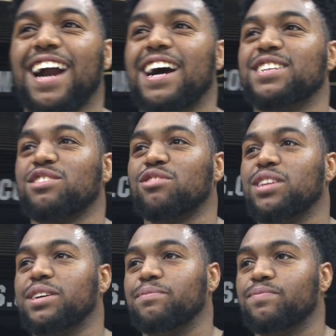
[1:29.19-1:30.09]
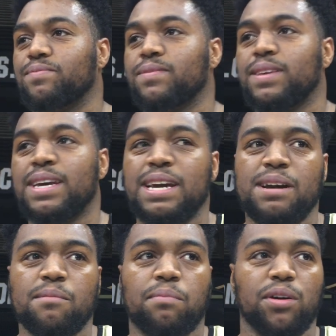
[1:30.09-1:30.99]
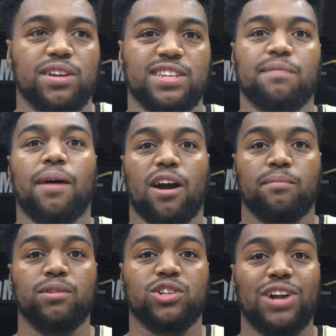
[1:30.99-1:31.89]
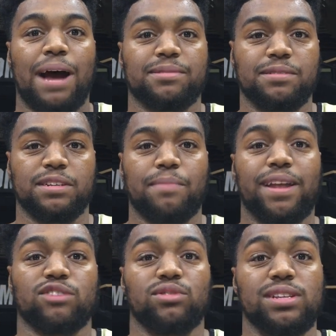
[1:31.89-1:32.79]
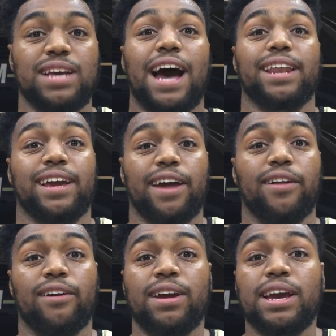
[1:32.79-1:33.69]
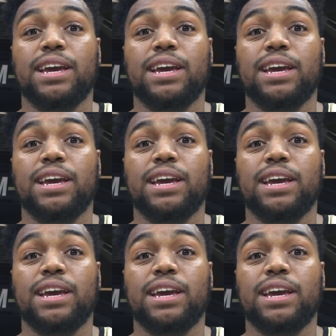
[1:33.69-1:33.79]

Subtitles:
They kind of just really pulled us up by our bootstraps and just made us really tie together